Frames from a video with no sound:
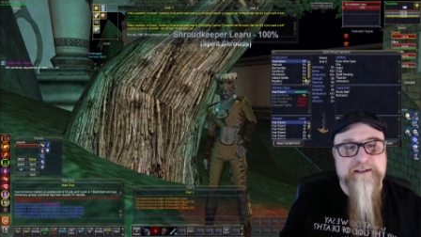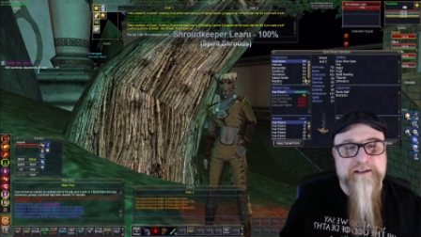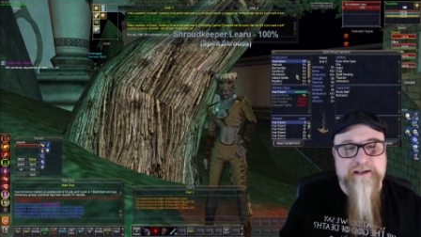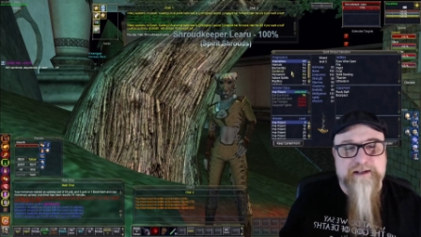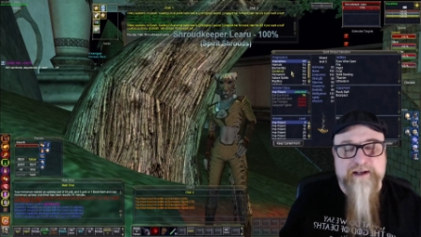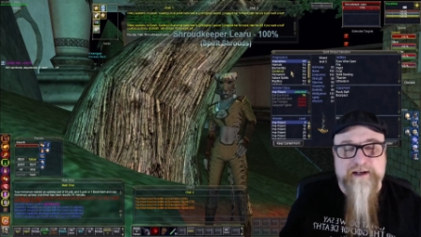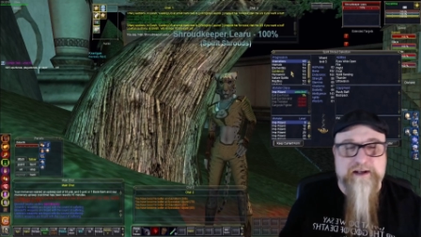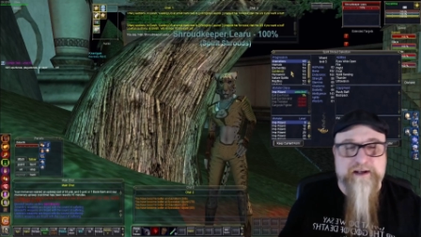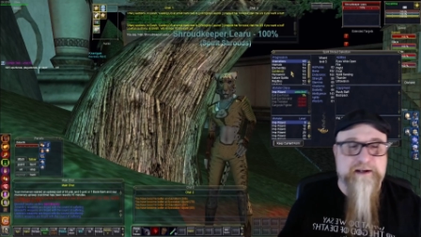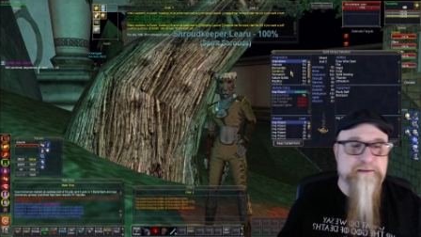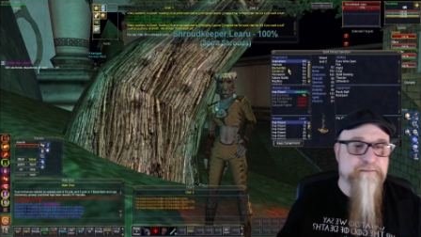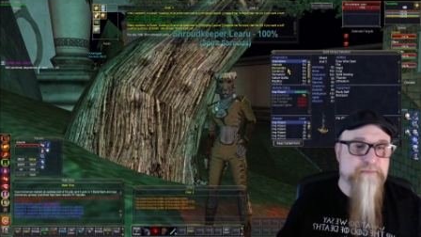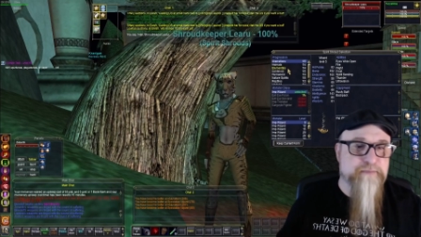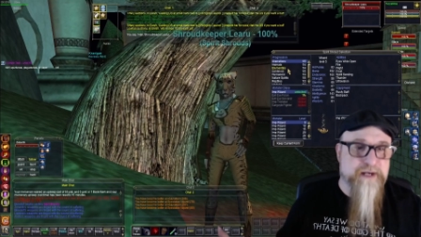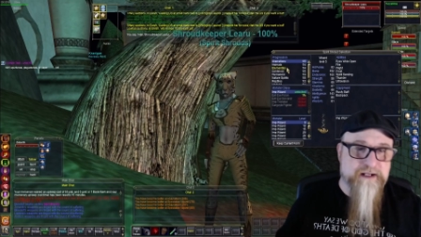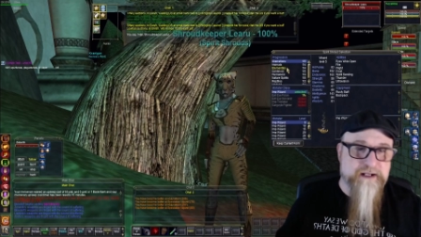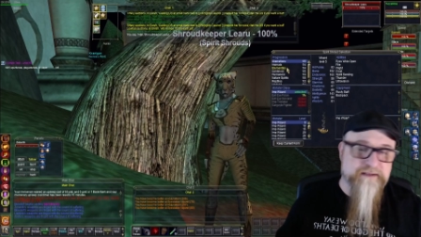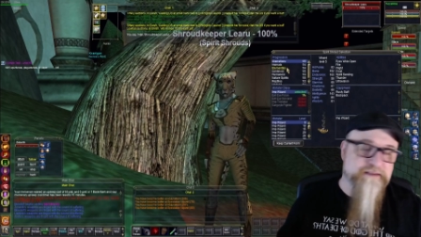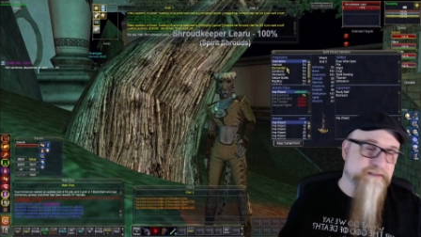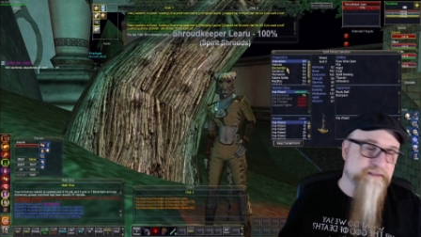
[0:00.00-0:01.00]
uh,
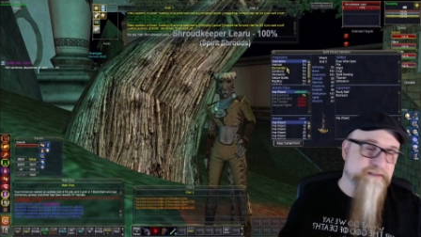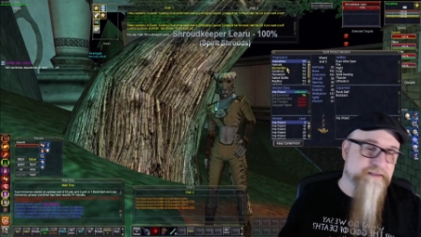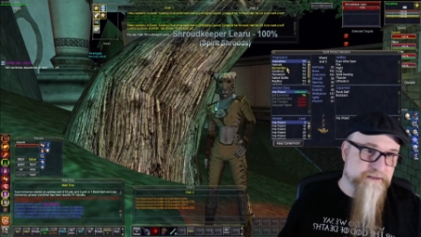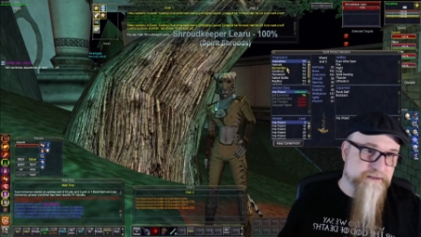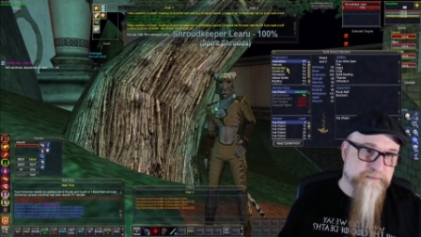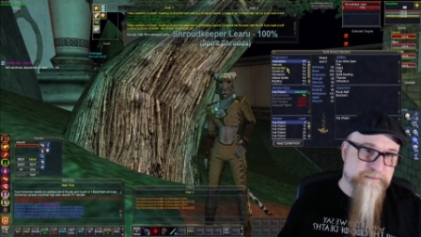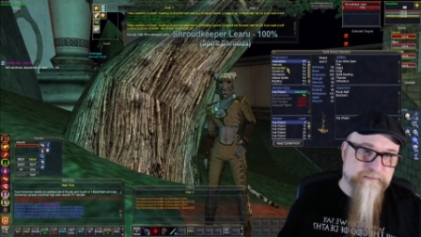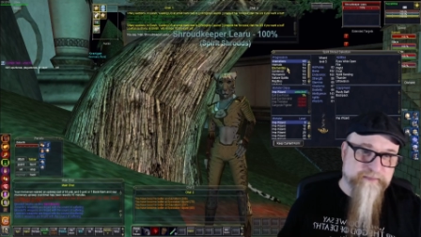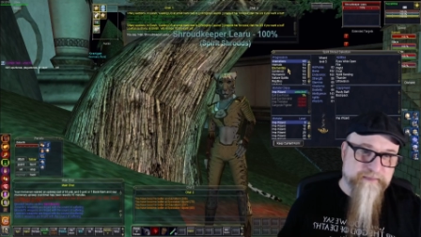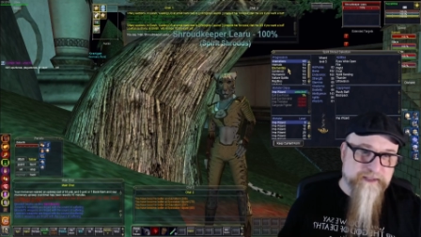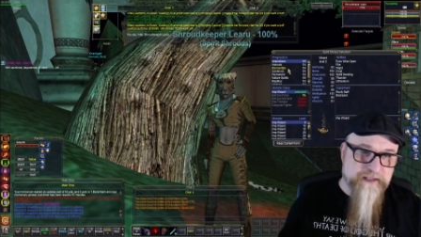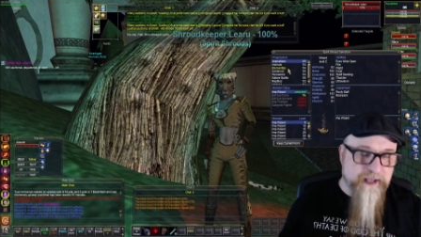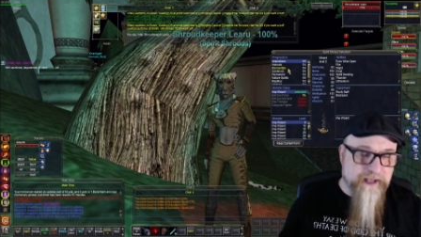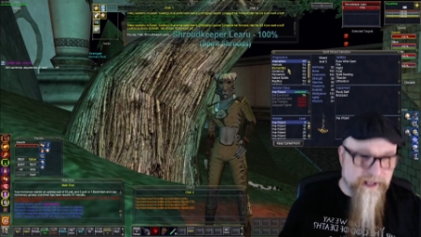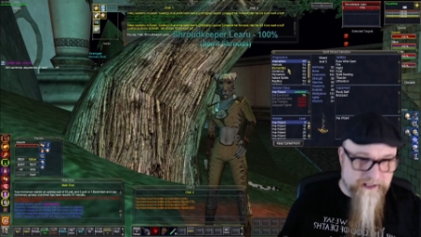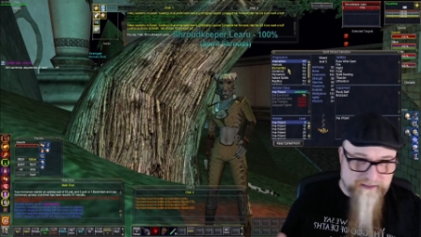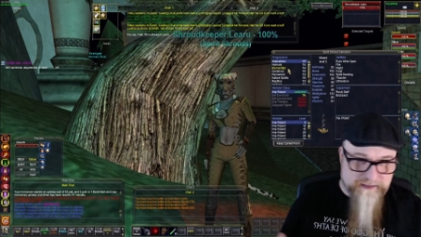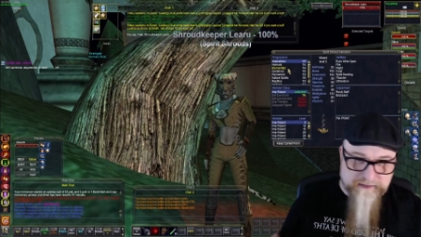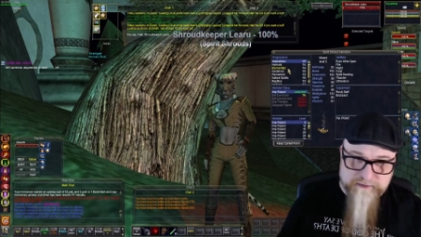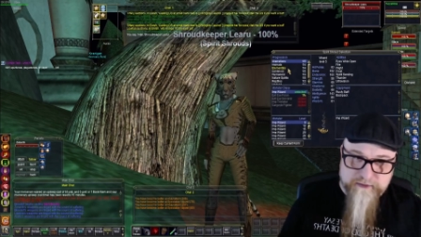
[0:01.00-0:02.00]
monster
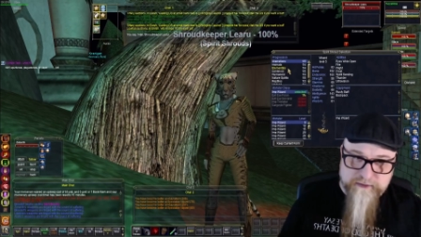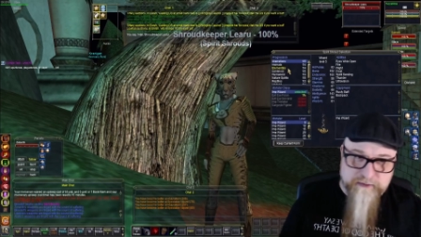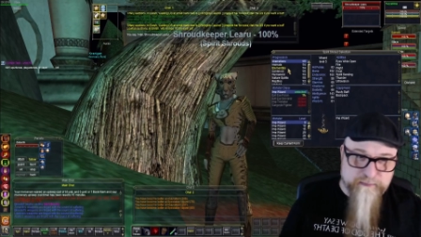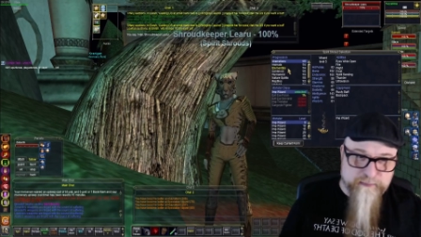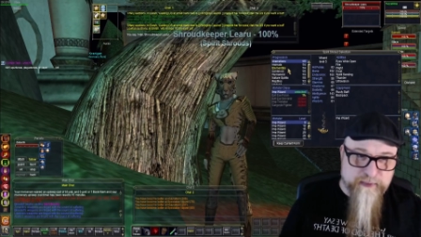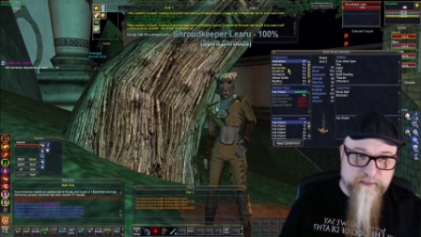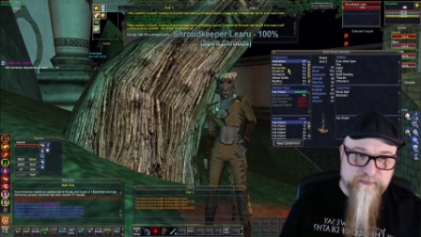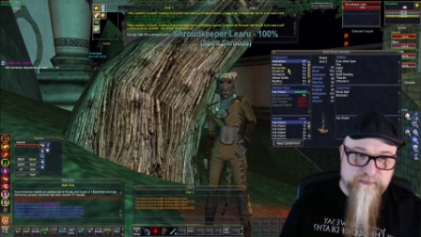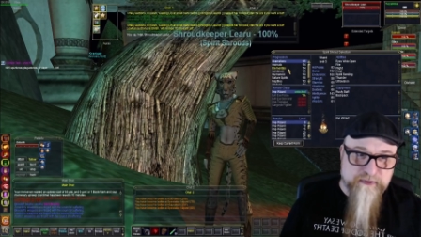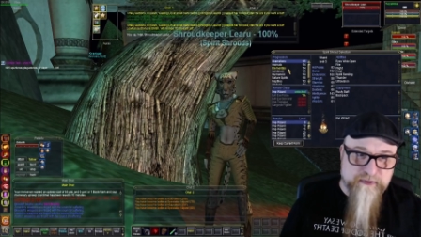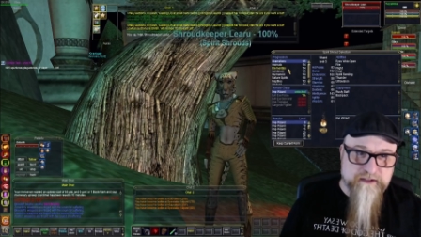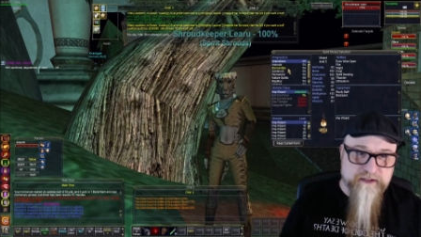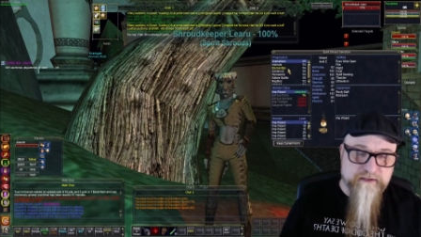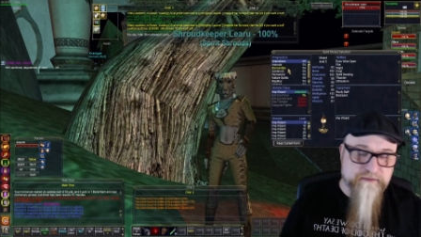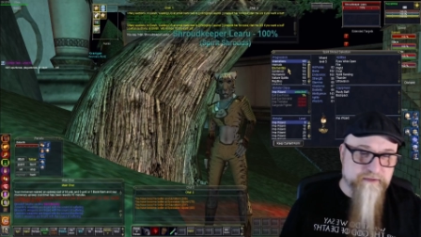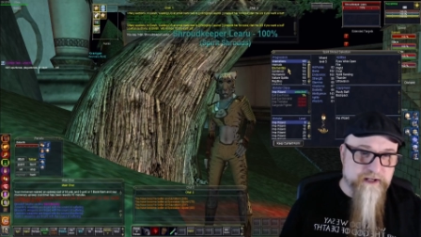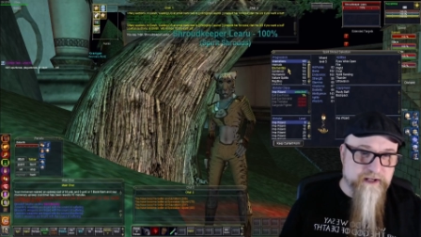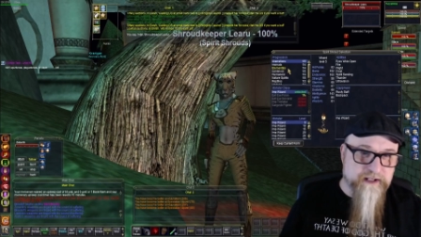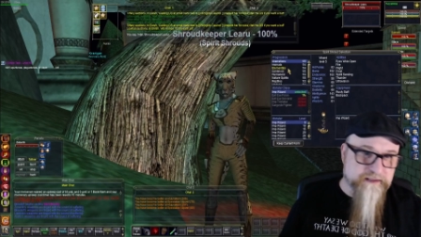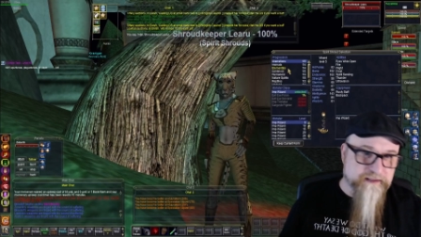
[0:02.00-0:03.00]
and group up with your
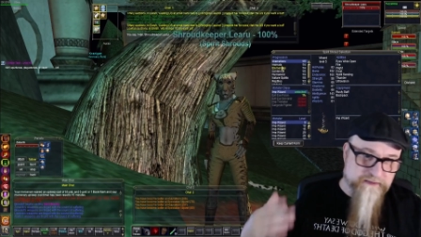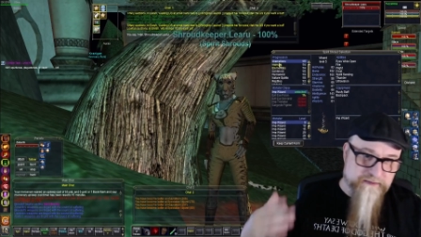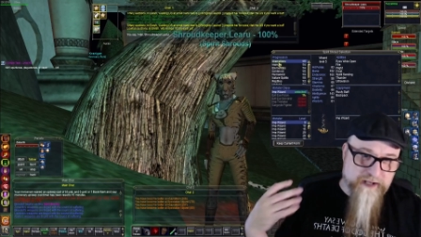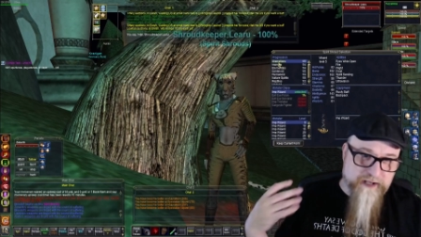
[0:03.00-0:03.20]
friend.